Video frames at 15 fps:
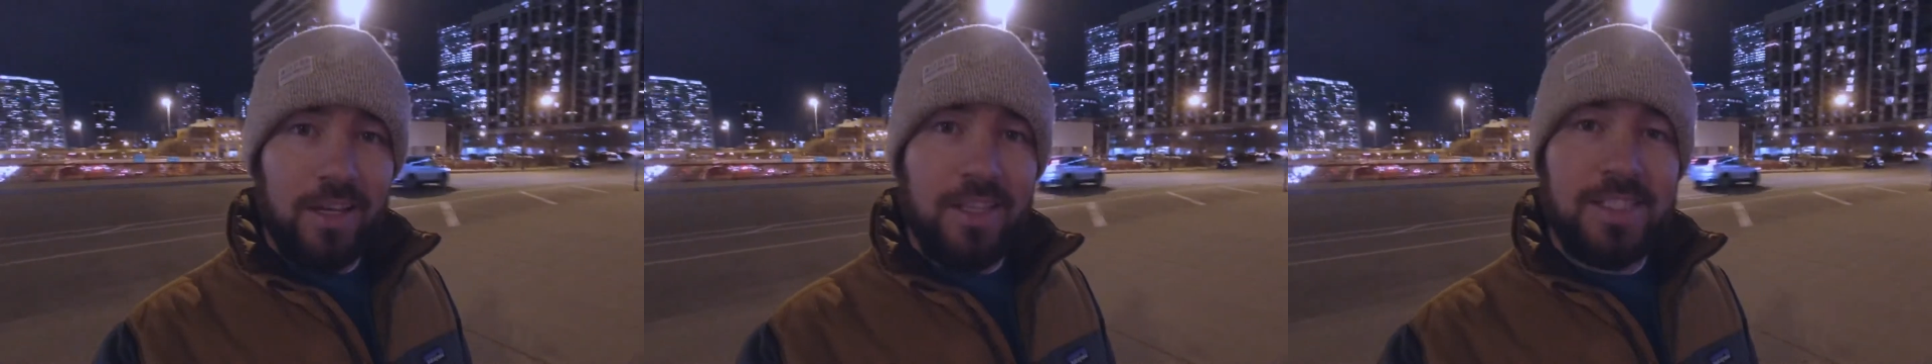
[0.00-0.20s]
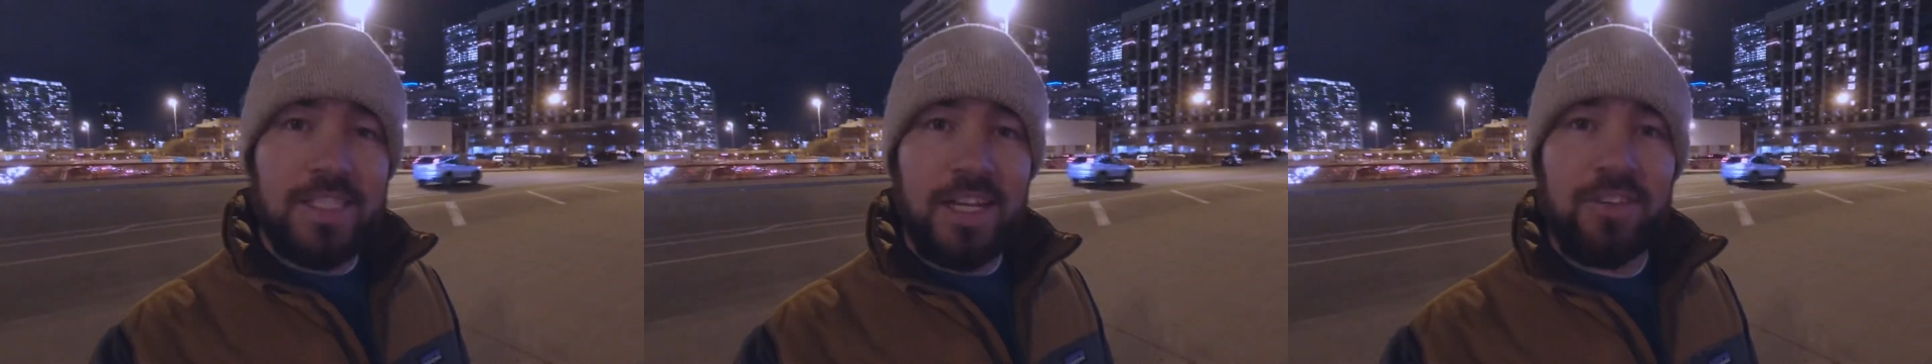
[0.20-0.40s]

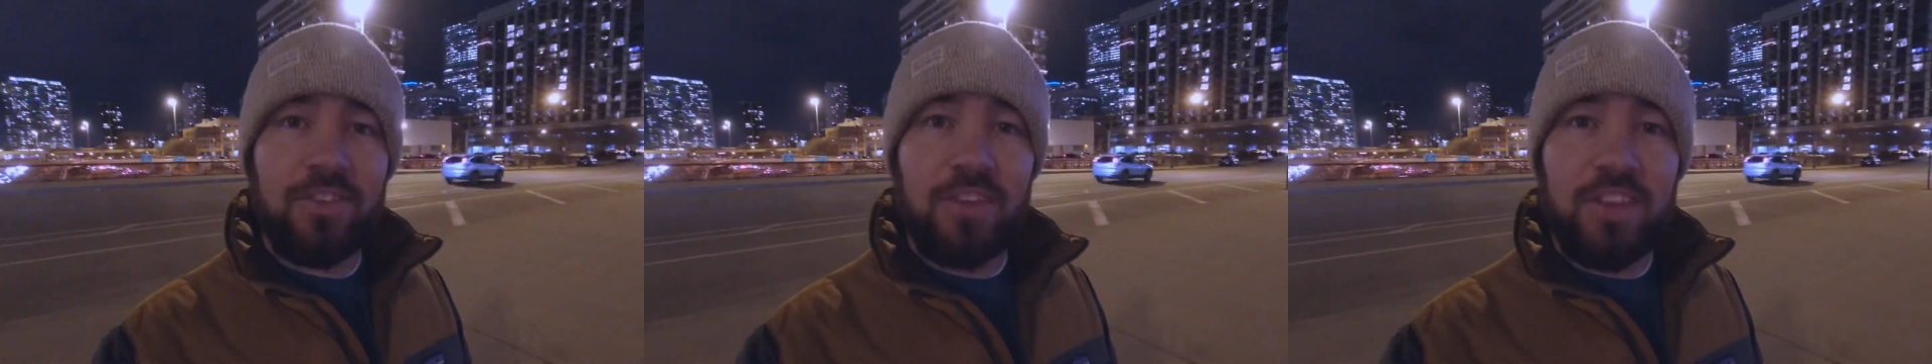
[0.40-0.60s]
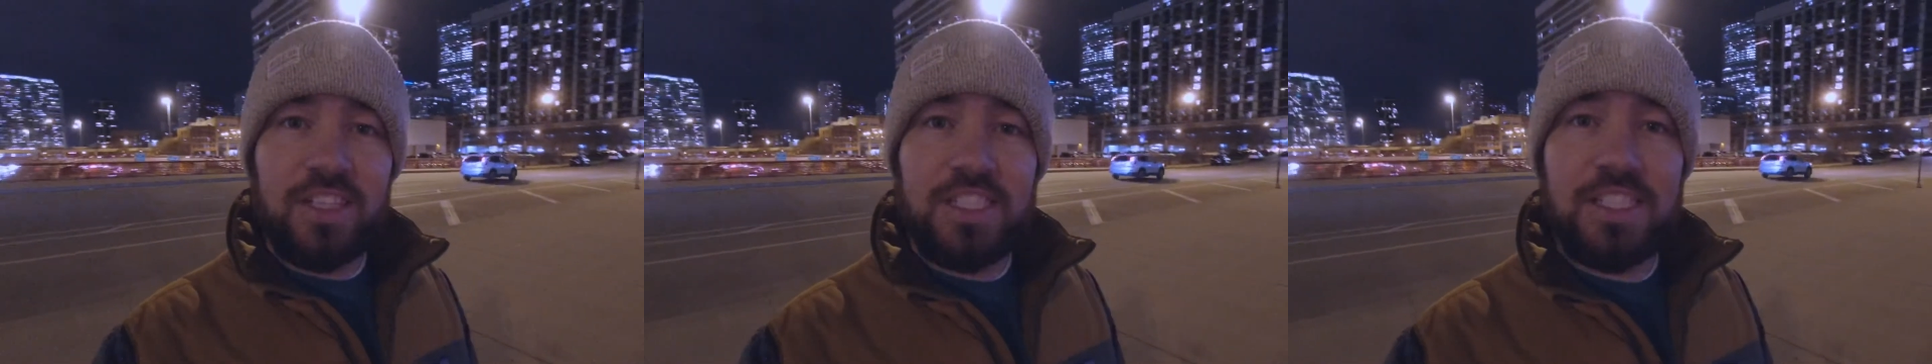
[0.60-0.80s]
Instead of
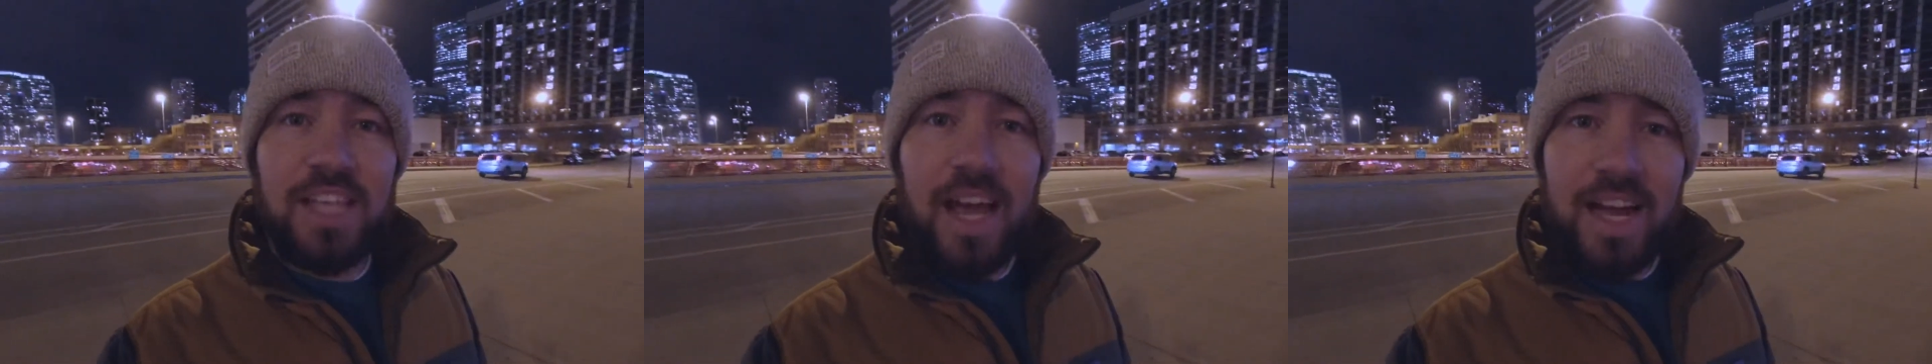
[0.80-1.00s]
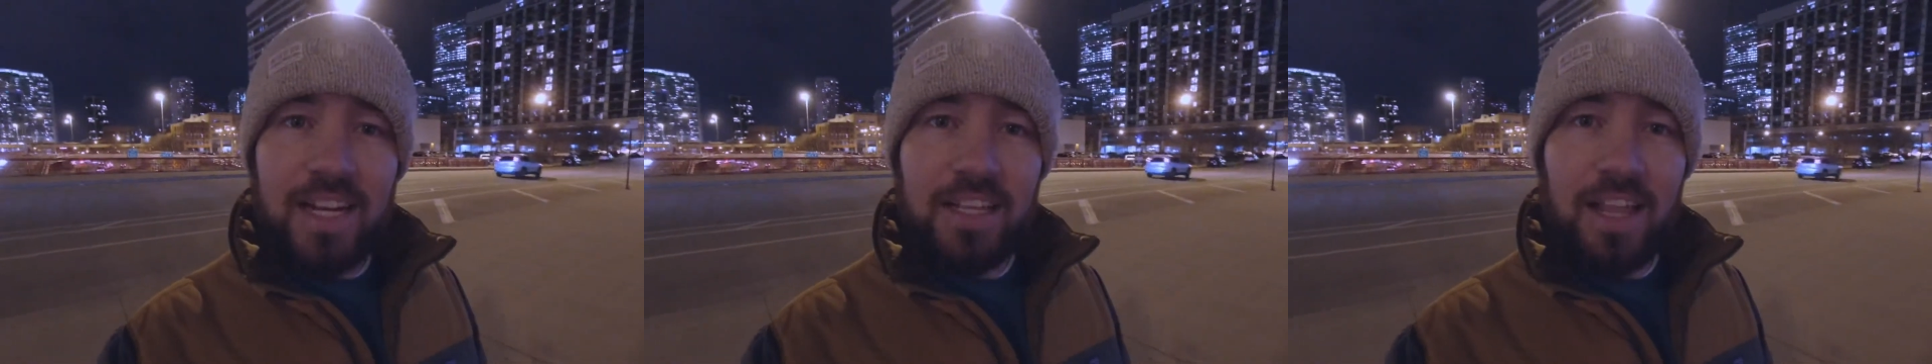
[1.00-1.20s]
the
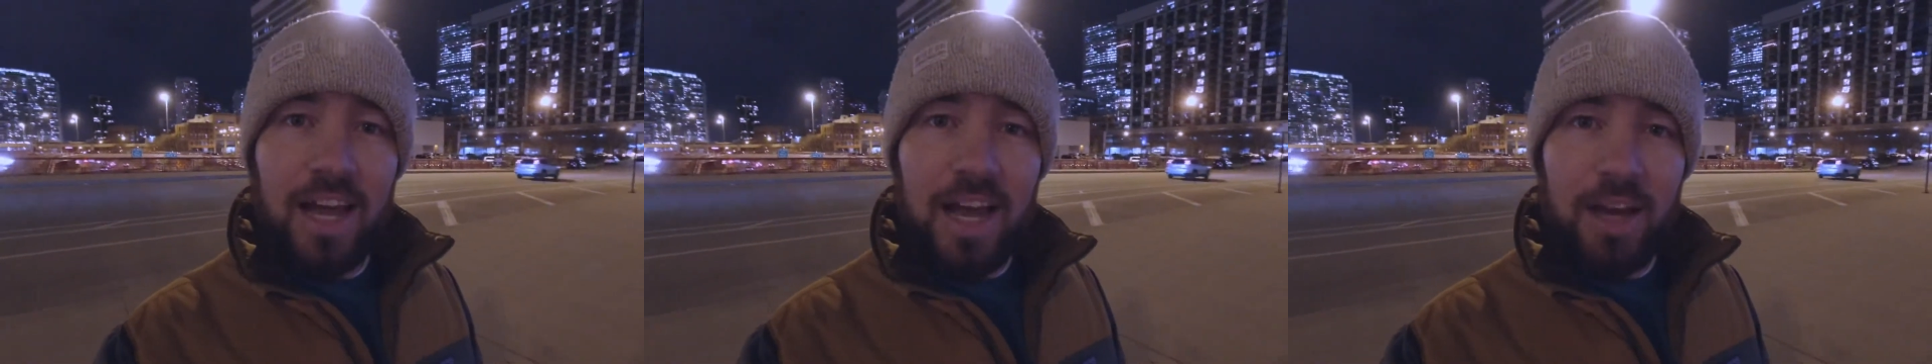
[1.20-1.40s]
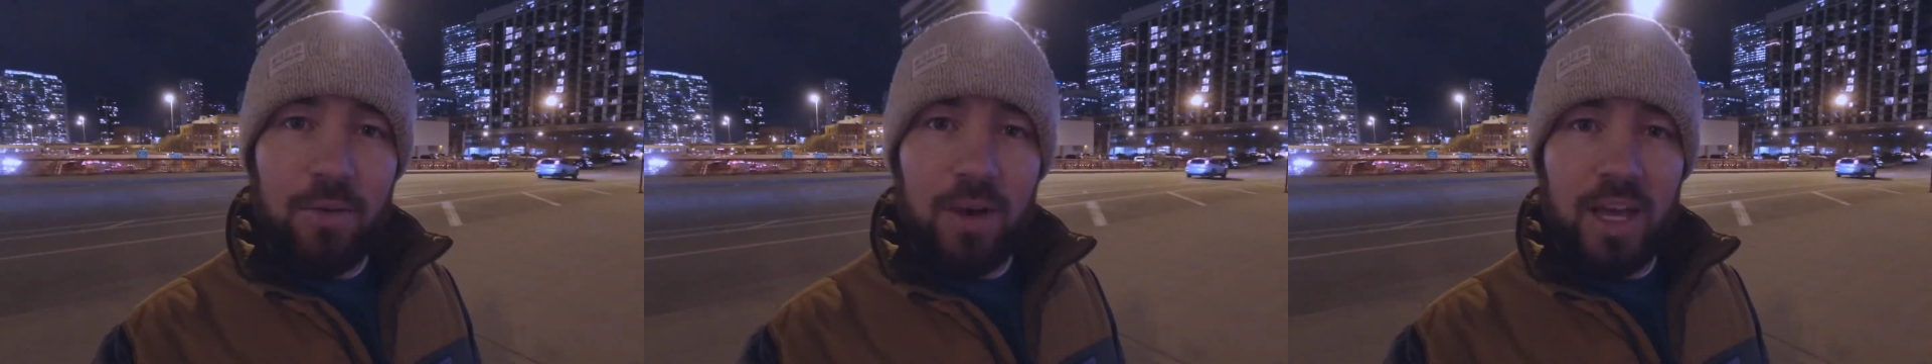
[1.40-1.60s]
side of the
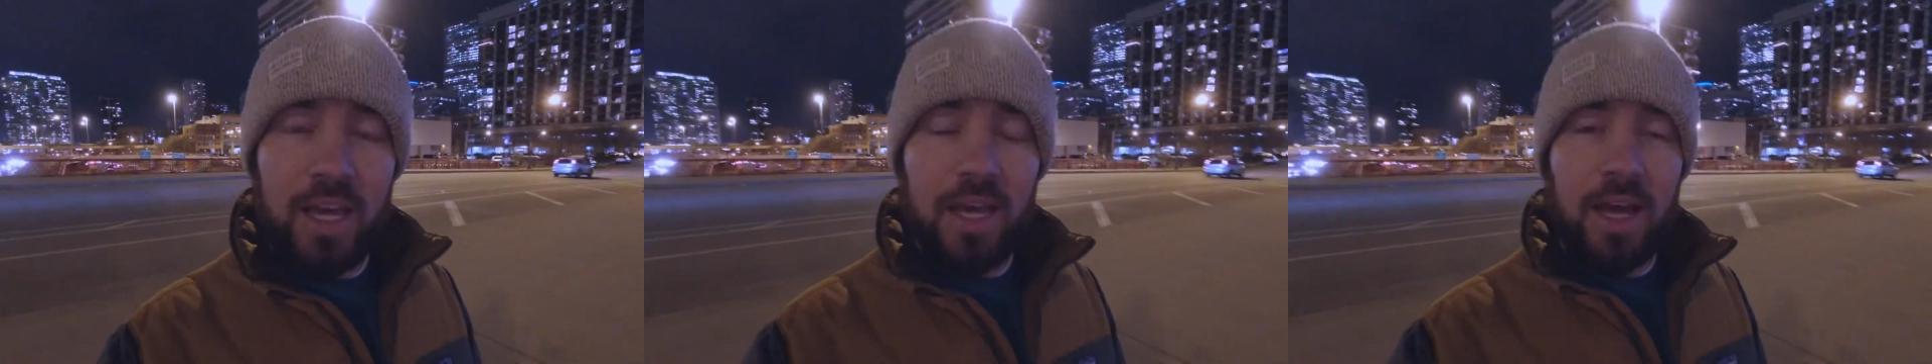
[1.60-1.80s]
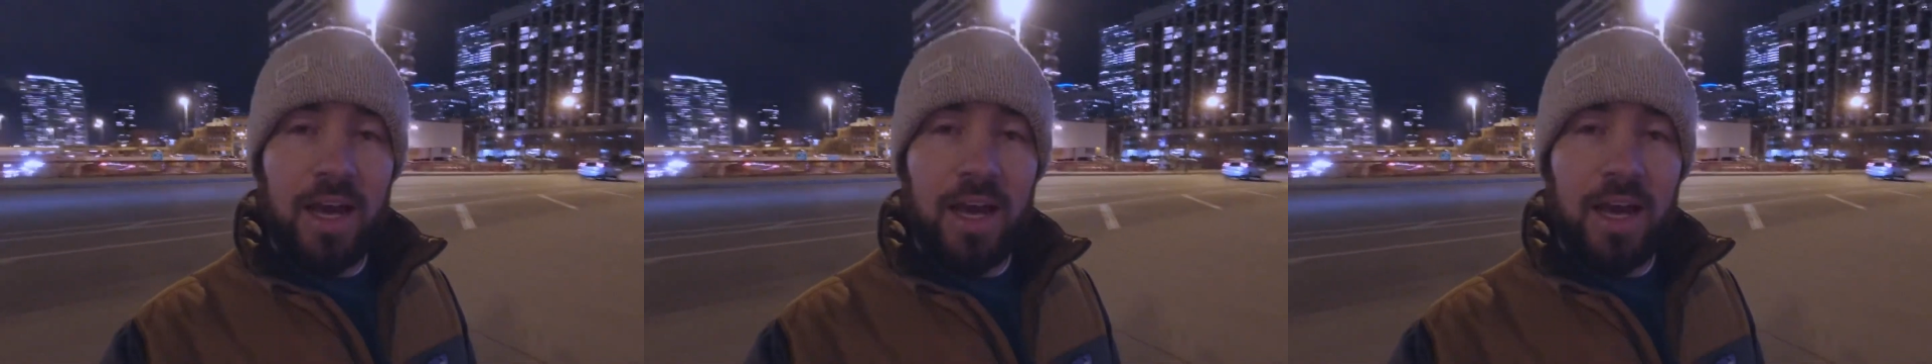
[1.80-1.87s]
highway,